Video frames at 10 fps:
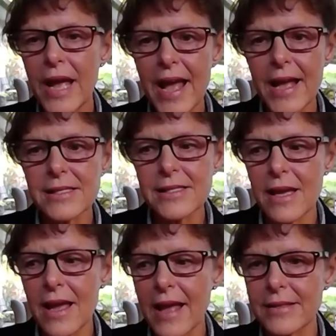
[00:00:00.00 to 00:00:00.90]

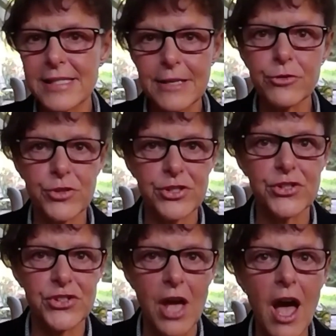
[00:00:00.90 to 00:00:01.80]
as civil
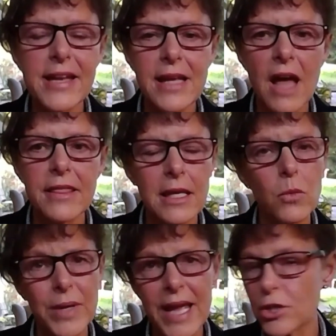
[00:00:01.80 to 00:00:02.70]
society, I think
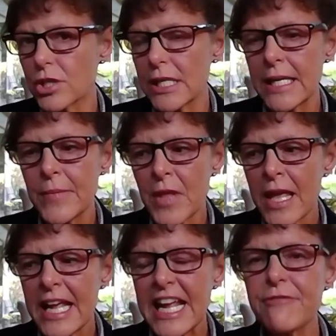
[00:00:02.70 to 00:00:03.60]
we actually,
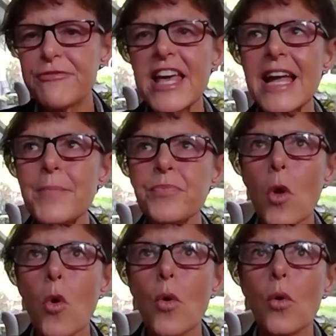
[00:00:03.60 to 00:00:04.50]
if they're
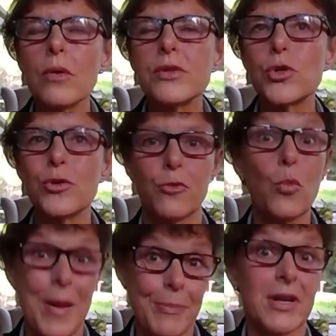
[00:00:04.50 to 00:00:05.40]
sort of
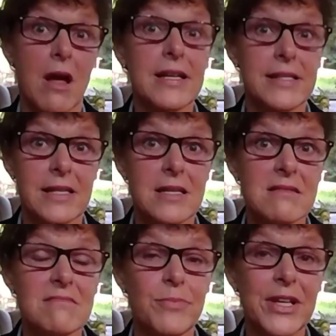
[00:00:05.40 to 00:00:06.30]

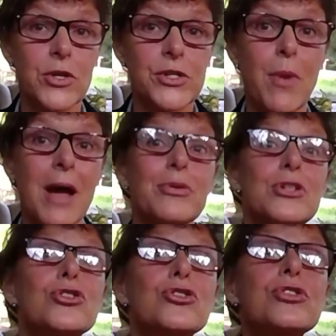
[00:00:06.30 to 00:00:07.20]
weaponizing, because by
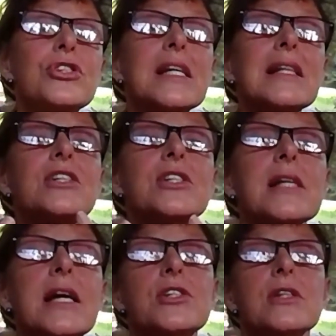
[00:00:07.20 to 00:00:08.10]
producing
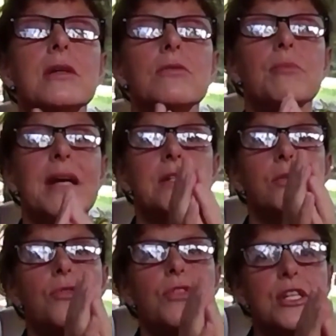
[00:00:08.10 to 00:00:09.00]
legislation that means
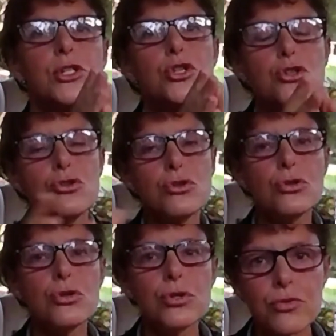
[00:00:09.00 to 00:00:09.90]
these
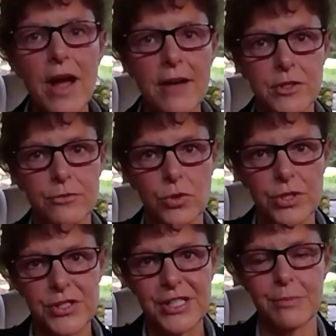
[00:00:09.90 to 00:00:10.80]
huge raft of
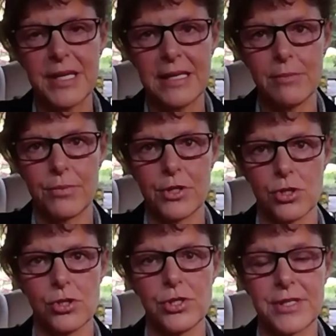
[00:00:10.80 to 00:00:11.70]
orders can be
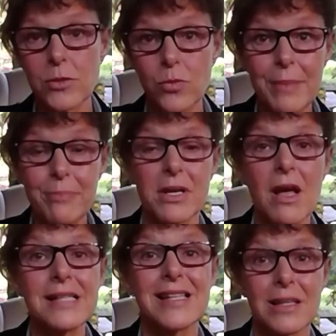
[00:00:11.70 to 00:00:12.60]
produced, that's
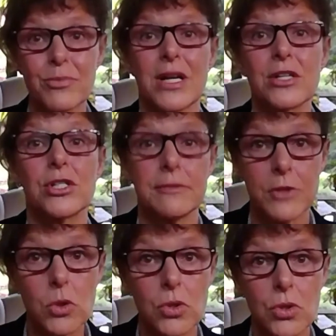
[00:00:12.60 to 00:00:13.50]
weaponizing the production of
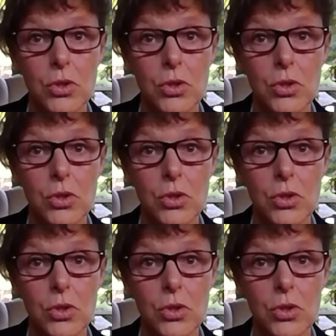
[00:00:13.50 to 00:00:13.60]
law.